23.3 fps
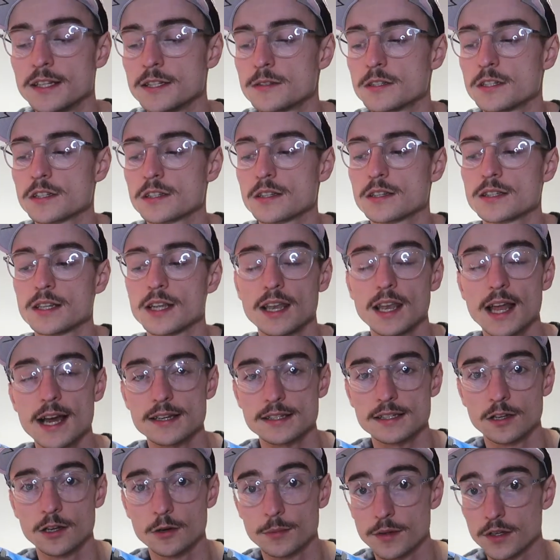is just because it
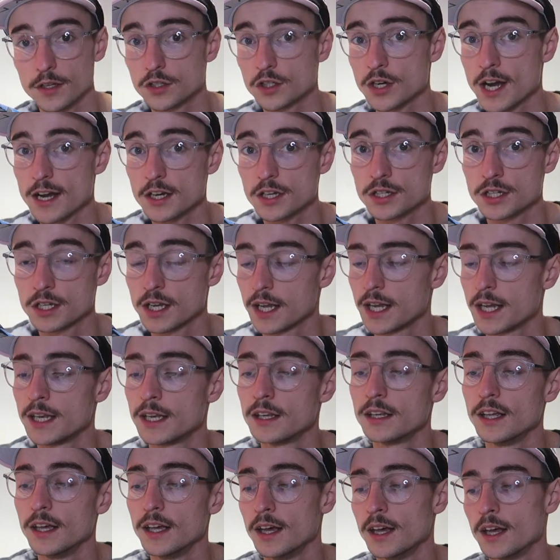lacks a little bit of traction
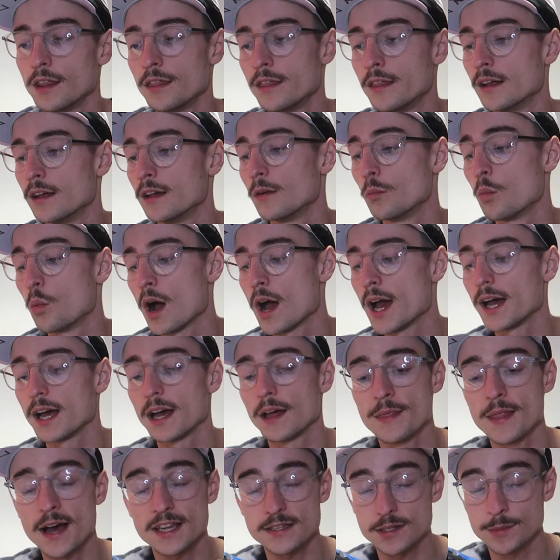in the wet
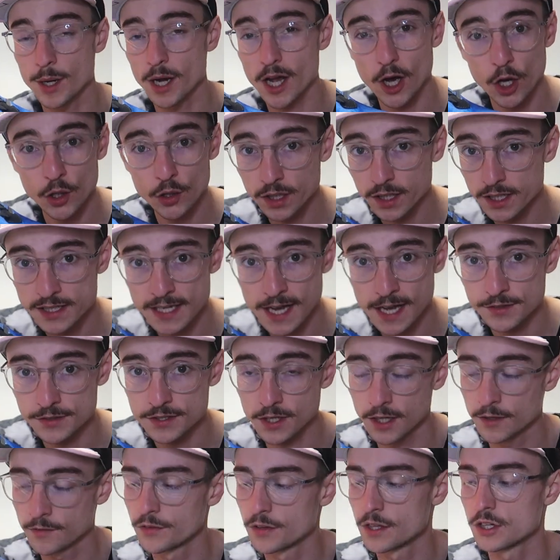and that's my only
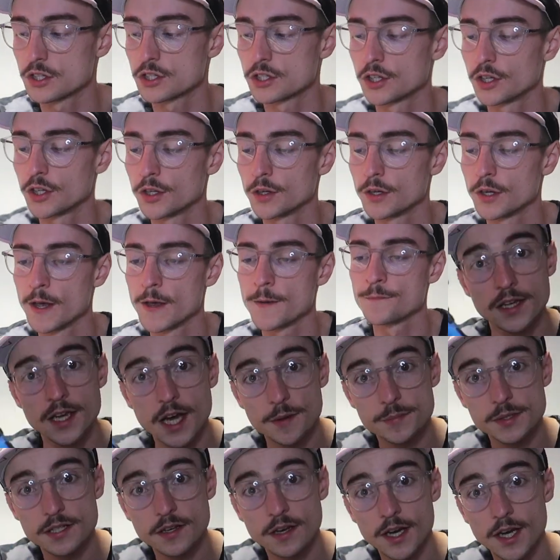downside for this shoe. The
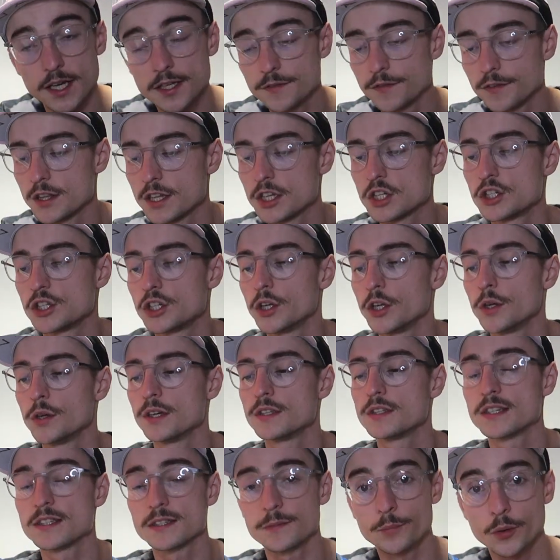upside for this shoe
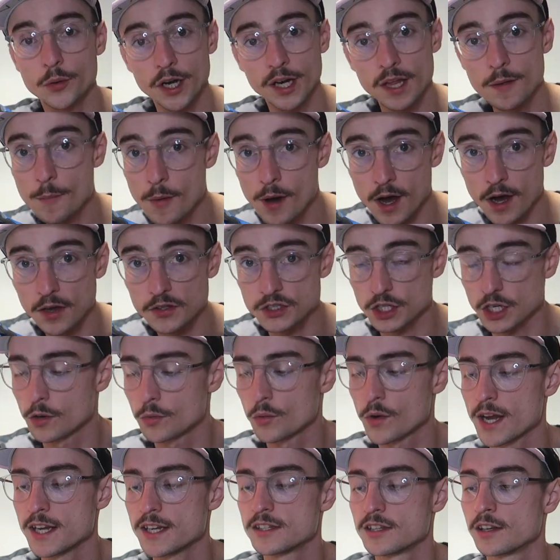is it's pretty much a
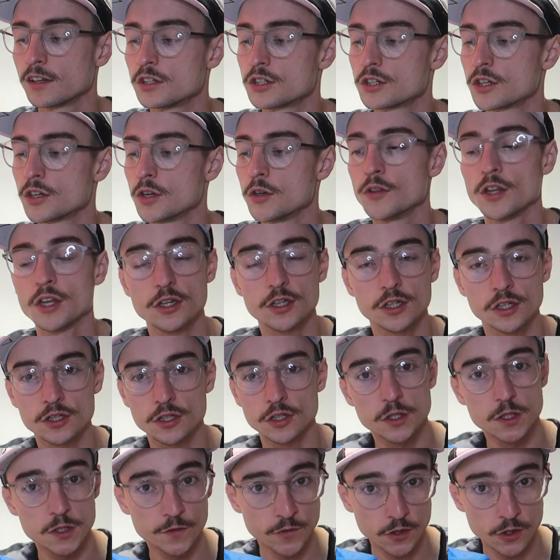racing shoe that you can
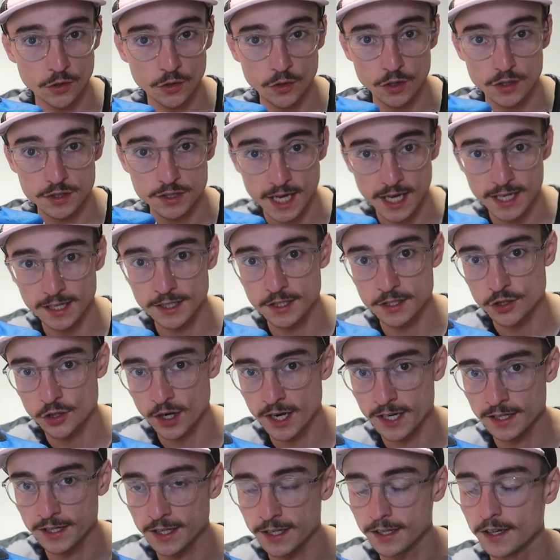use for your daily
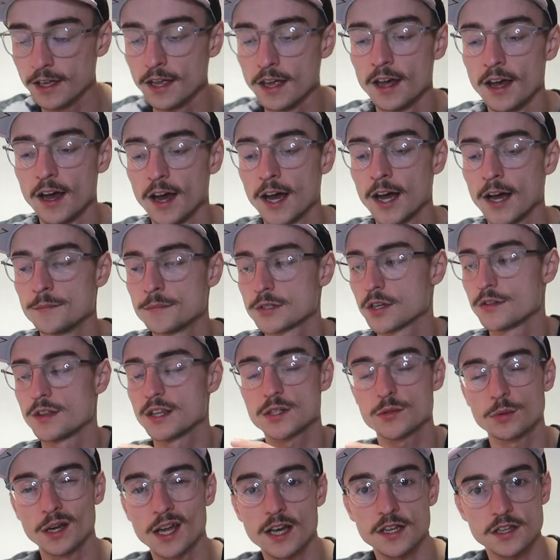training. Um, so
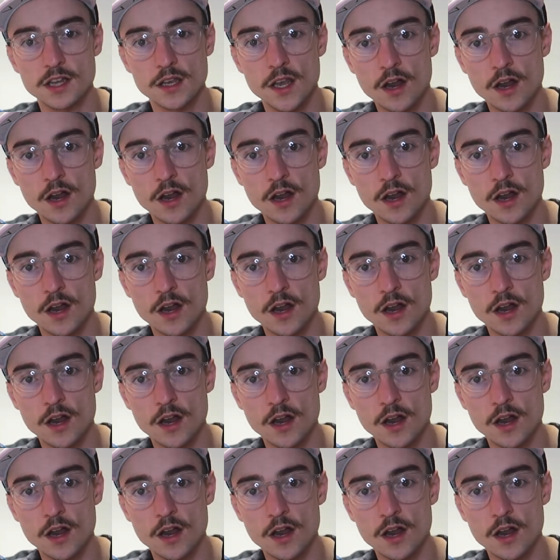this one has a